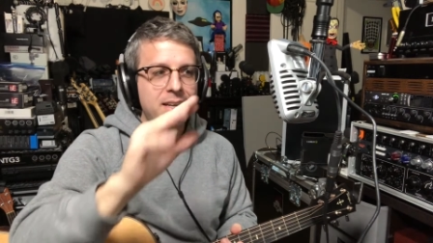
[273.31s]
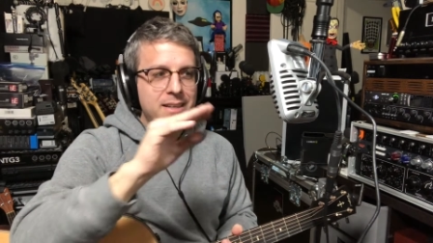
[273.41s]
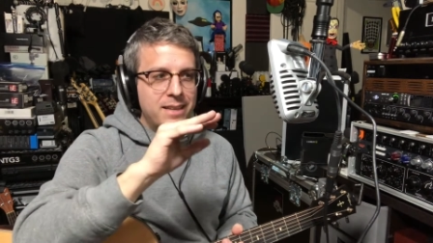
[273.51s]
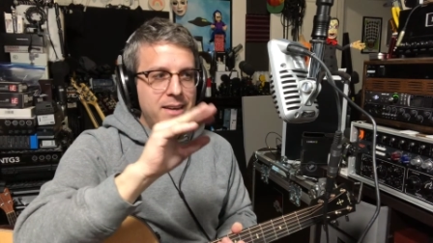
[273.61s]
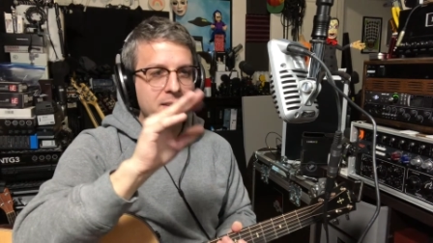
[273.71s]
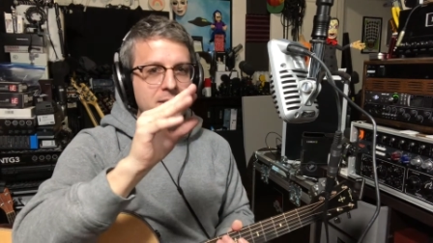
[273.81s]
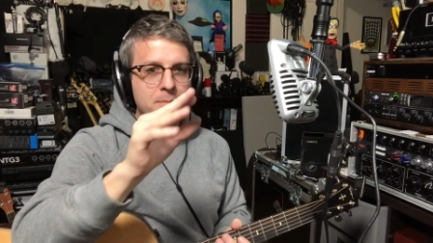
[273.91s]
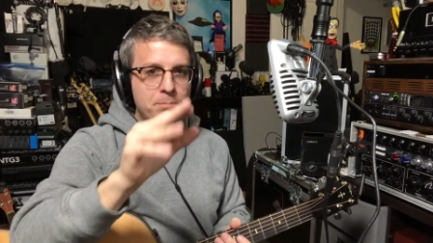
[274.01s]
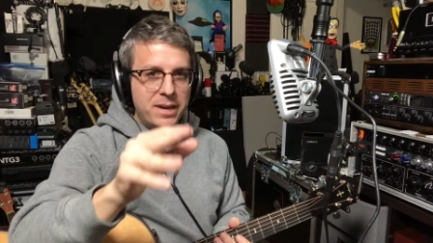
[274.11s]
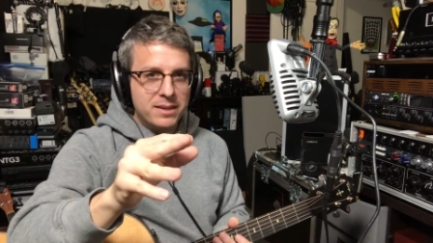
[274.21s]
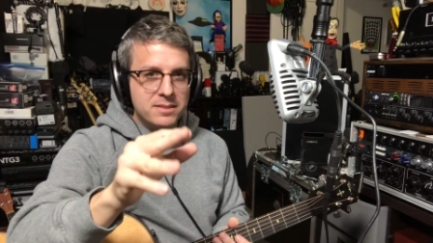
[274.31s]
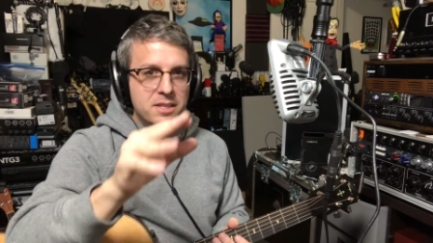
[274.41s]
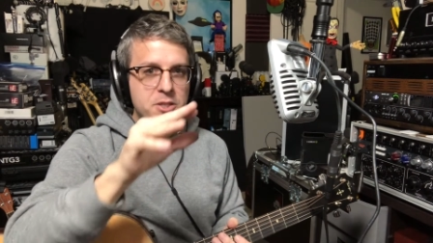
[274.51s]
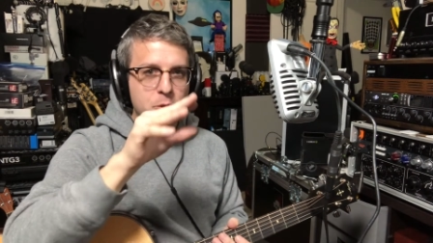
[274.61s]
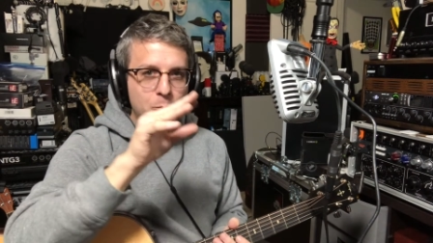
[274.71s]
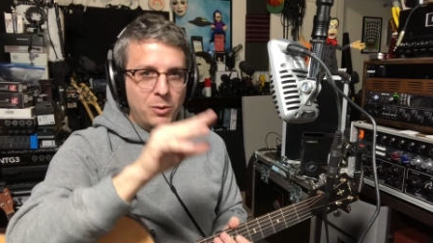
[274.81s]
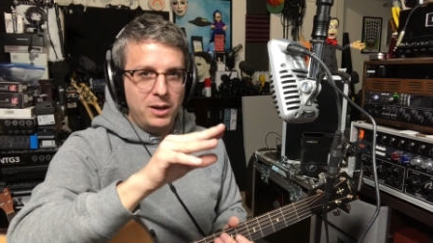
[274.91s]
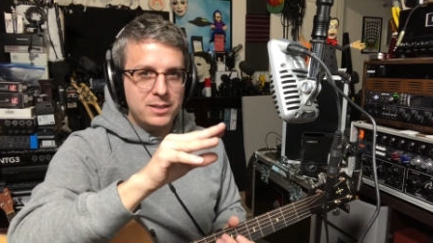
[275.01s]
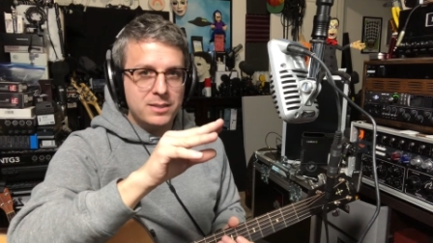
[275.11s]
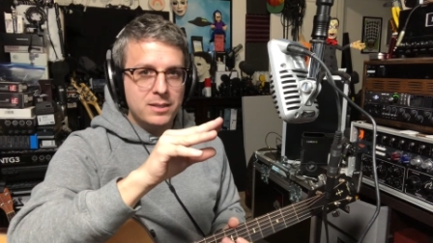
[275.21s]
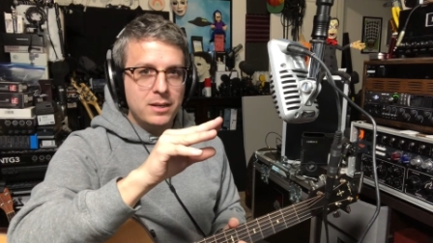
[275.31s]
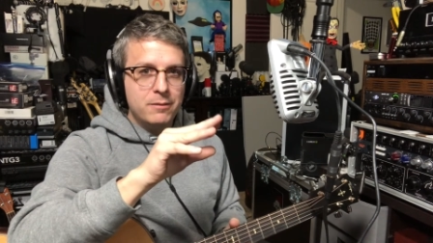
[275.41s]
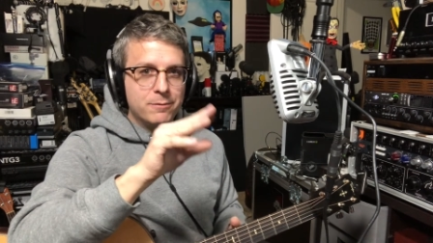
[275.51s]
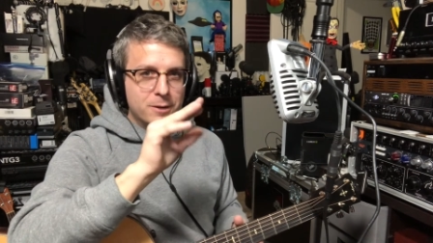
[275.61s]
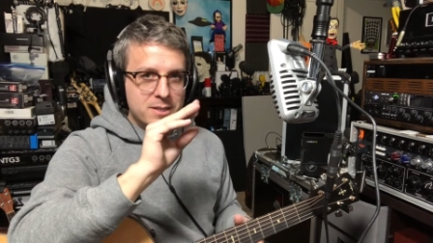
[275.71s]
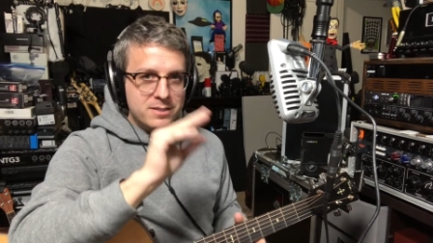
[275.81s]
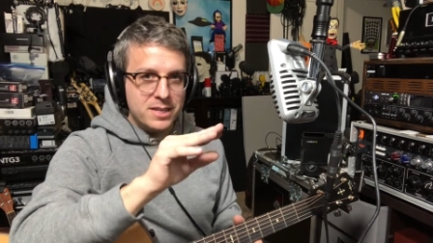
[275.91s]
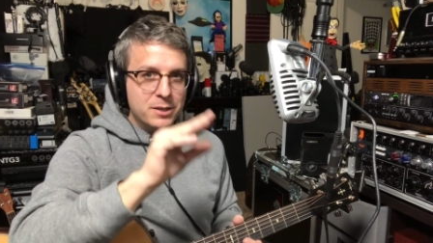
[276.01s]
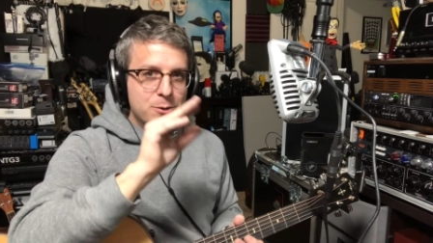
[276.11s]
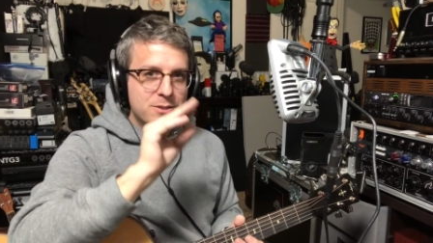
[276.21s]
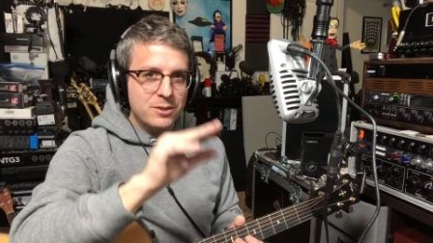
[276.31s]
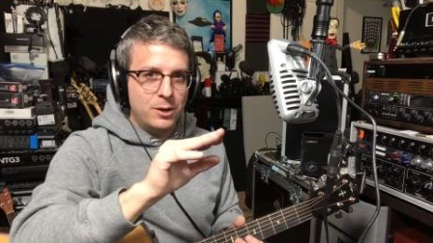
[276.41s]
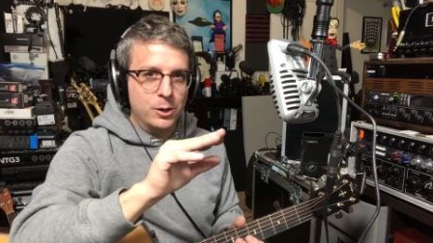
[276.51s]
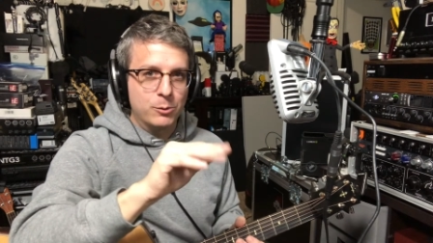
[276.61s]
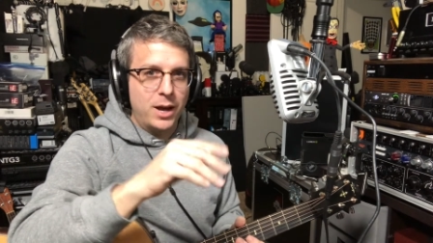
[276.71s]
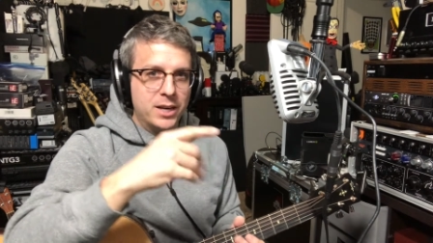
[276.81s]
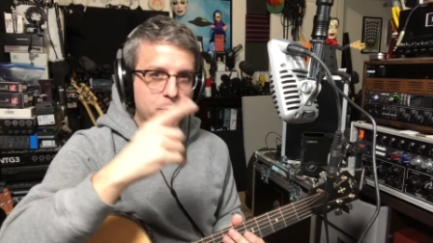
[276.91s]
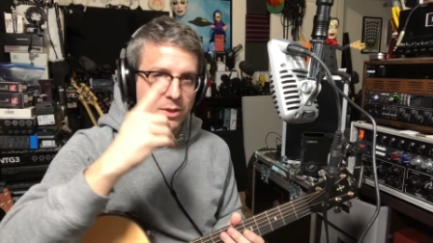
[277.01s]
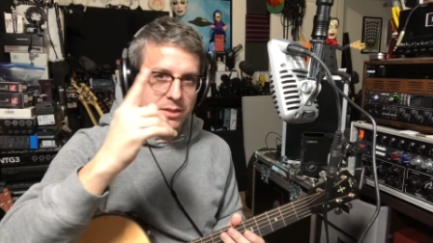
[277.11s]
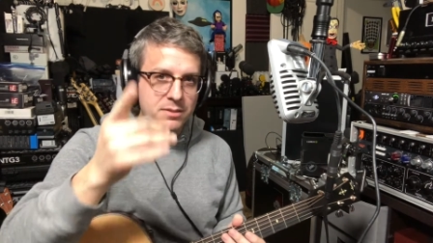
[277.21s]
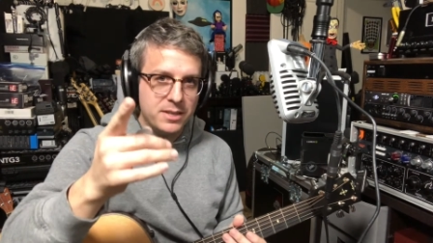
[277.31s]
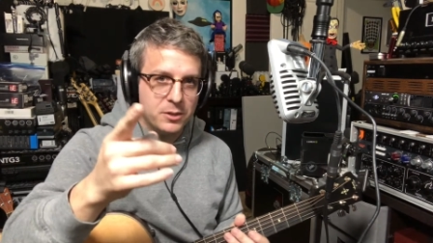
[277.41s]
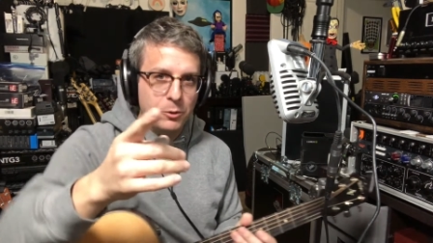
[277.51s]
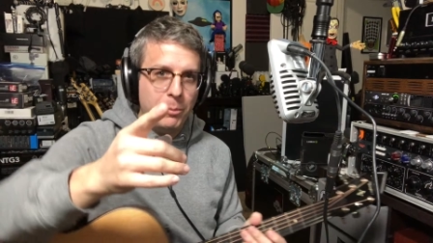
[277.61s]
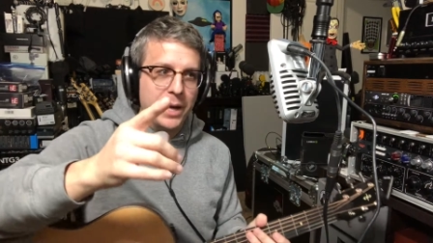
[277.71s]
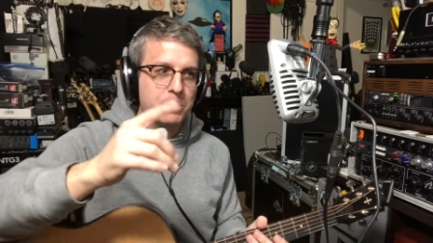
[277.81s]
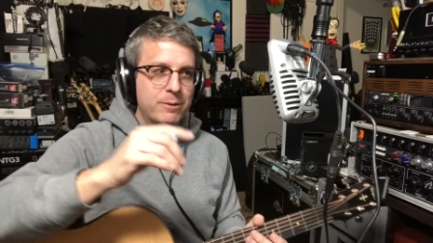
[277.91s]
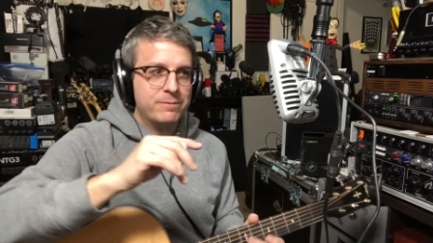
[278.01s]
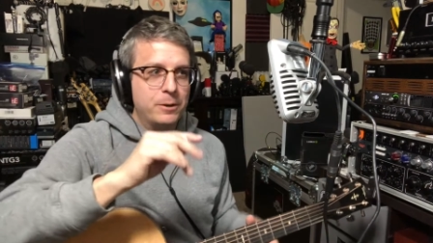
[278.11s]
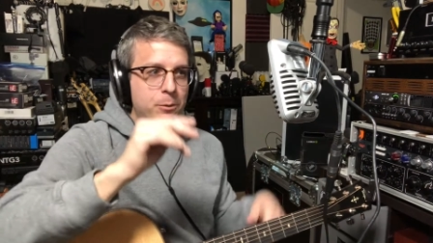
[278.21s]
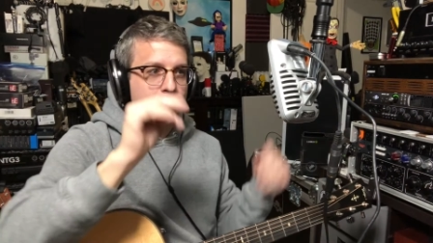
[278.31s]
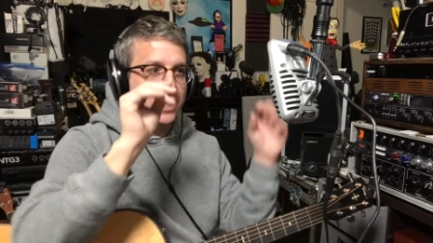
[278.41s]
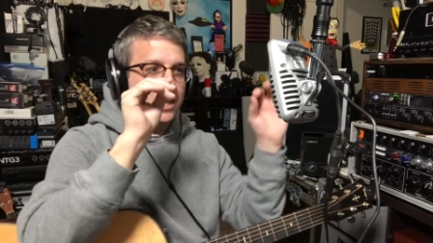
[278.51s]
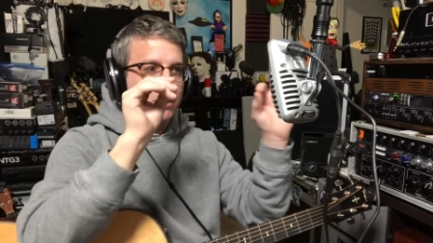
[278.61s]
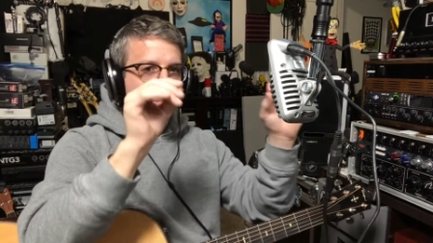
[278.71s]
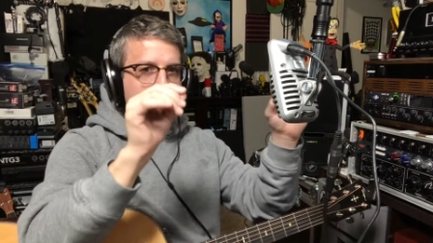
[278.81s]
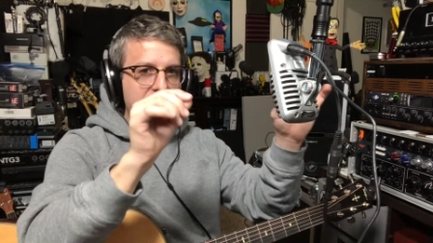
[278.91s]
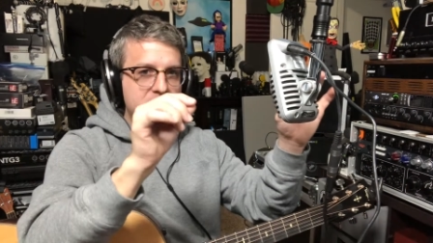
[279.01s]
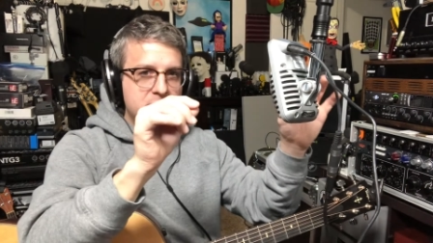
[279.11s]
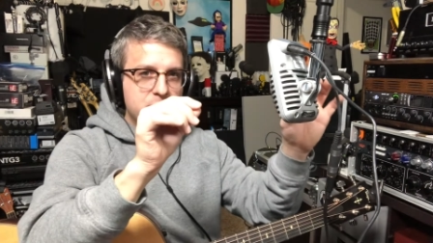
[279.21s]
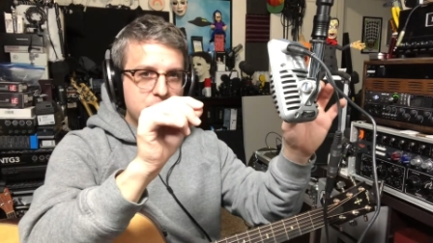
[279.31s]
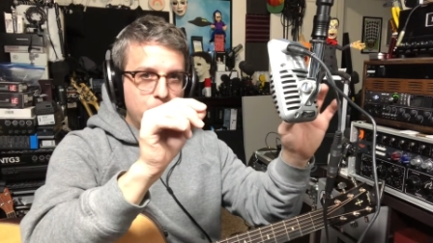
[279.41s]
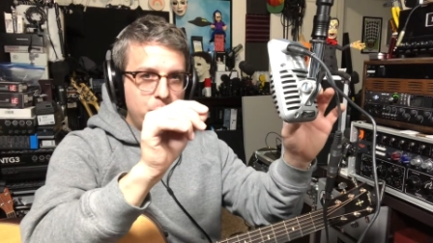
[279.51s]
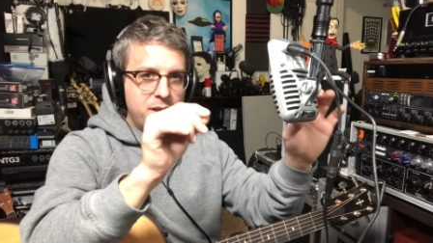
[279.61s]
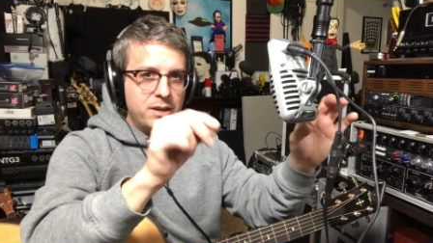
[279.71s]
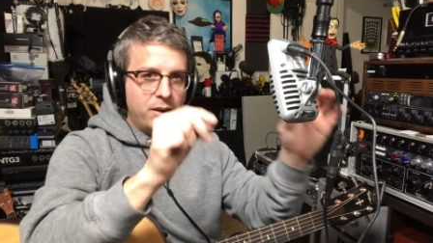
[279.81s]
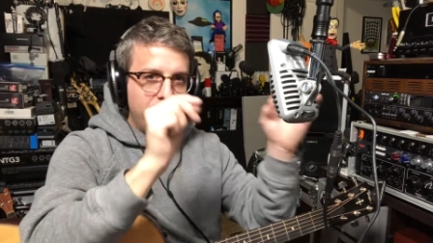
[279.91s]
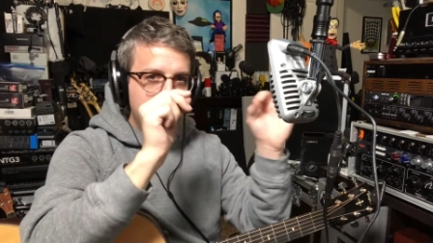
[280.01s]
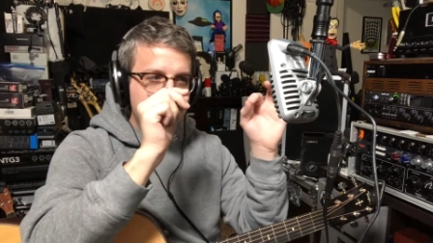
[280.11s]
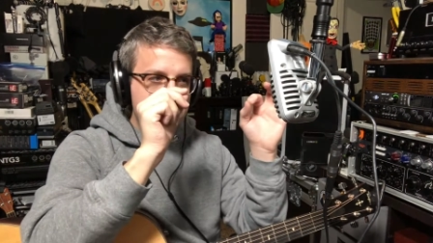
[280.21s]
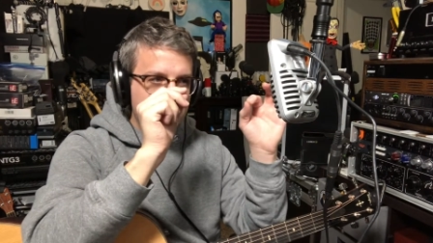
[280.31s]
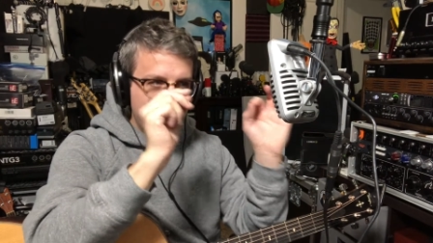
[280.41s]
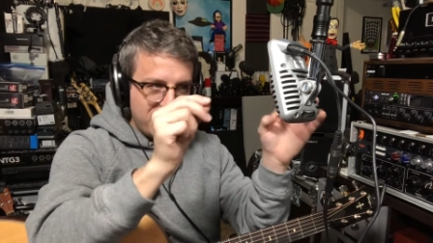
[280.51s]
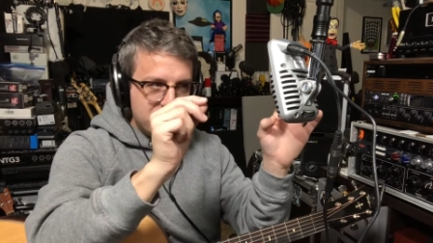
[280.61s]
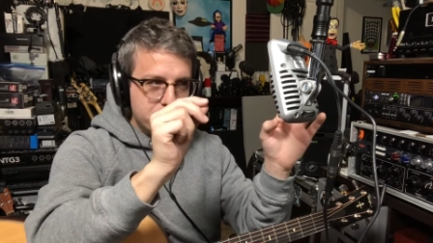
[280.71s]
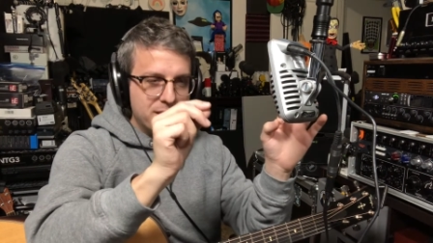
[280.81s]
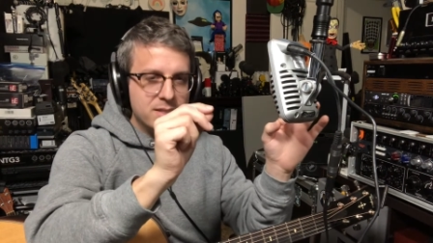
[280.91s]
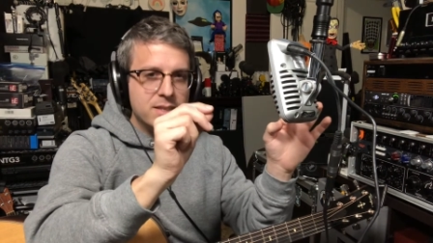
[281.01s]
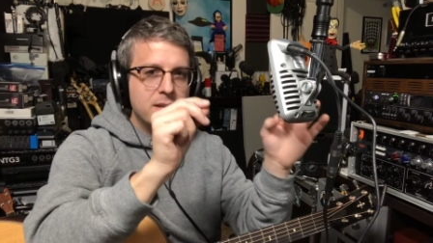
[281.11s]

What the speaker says: Getting the mix that you want for a singer-songwriter with a single microphone based solely on the placement